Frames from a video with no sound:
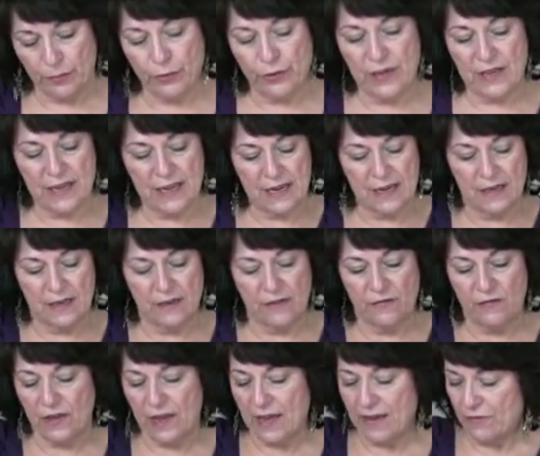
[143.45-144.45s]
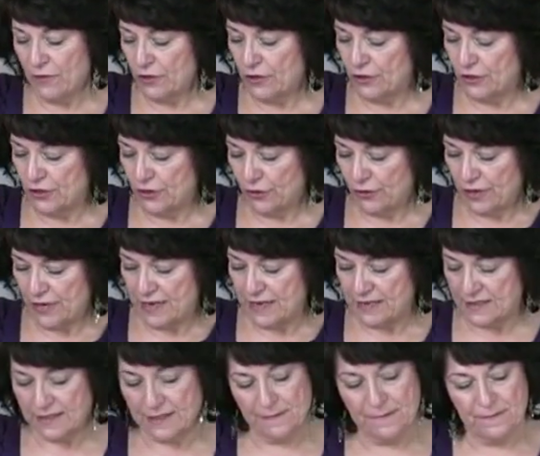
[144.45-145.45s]
preheated at 500
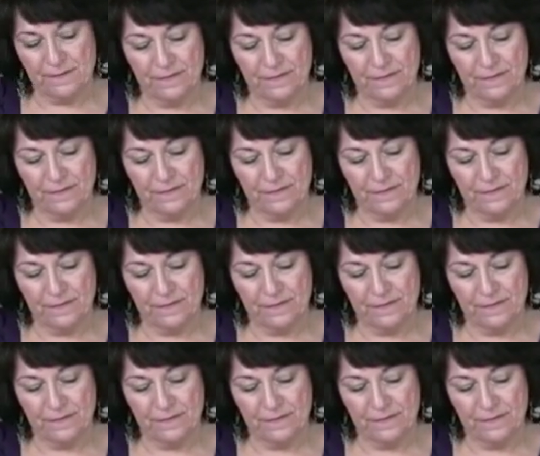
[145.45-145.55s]
degrees,